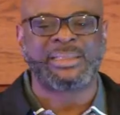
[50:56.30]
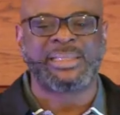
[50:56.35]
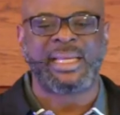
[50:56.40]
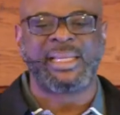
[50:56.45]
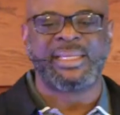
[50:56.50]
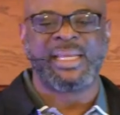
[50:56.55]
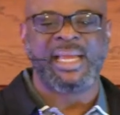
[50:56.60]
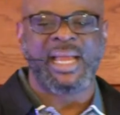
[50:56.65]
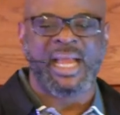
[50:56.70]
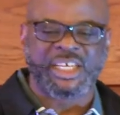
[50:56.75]

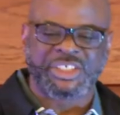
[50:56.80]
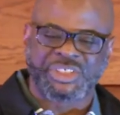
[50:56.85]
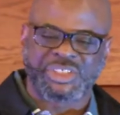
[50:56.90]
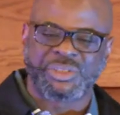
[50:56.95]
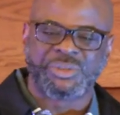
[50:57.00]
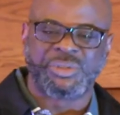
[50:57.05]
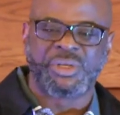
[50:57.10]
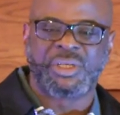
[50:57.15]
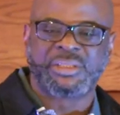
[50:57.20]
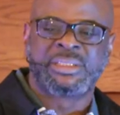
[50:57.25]
and the
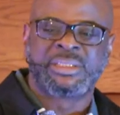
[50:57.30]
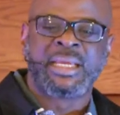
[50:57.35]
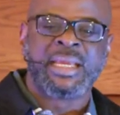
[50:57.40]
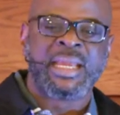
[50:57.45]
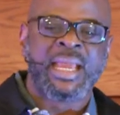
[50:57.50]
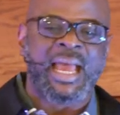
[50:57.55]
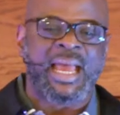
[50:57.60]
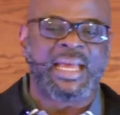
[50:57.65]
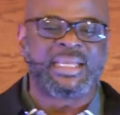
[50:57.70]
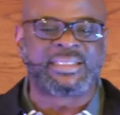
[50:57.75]
Ashtaroths
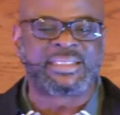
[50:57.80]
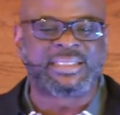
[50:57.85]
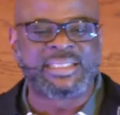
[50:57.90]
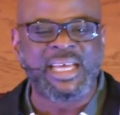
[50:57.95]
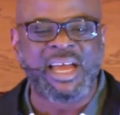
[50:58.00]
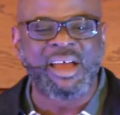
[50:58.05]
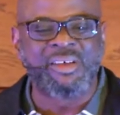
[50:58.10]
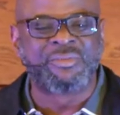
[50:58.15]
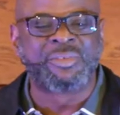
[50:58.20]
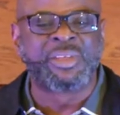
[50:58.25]
and
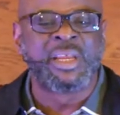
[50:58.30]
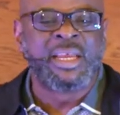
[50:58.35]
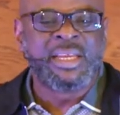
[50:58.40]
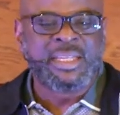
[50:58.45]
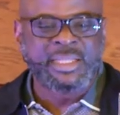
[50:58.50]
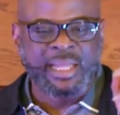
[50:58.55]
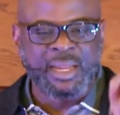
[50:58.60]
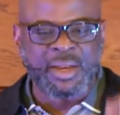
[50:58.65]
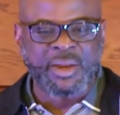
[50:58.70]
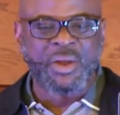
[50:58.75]
served
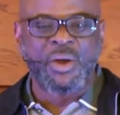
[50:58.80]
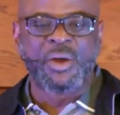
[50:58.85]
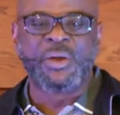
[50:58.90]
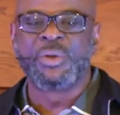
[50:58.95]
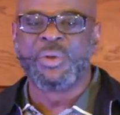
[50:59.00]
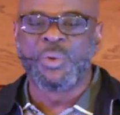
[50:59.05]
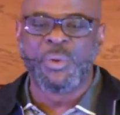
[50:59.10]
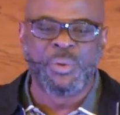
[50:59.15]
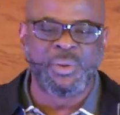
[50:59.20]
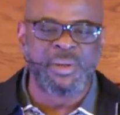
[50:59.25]
the Lord
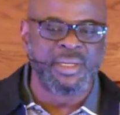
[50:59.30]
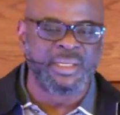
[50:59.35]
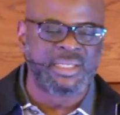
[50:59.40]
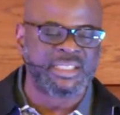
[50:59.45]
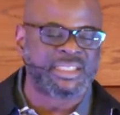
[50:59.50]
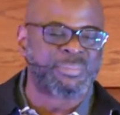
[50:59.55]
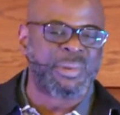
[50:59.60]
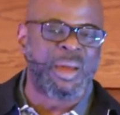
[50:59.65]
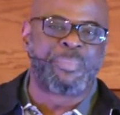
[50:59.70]
only. It is my